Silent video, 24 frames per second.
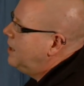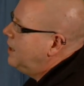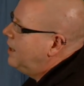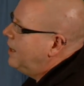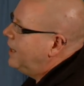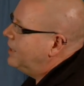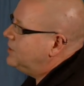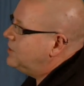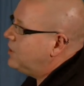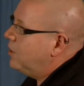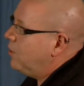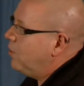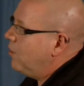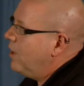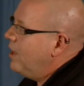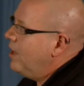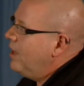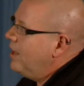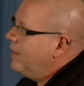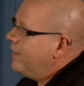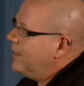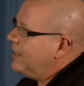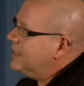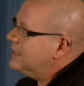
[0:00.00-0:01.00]
And so
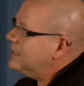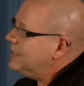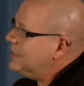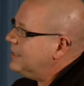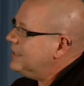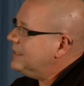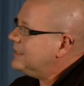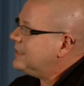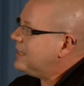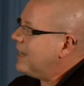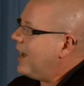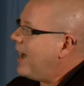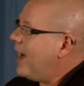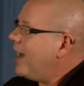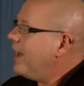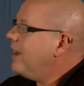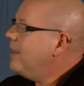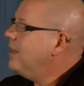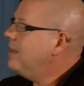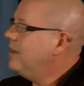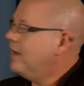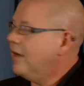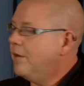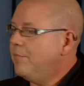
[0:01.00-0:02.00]
the disease got
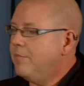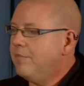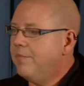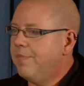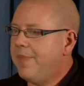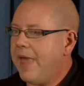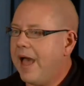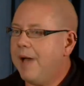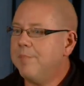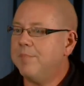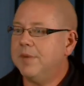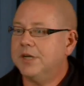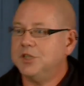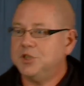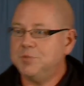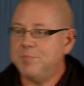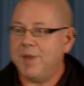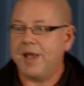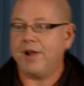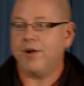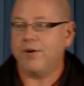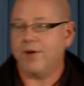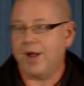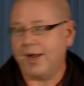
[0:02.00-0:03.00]
that much
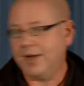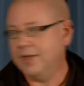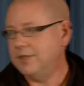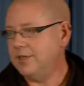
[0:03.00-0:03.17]
better. I can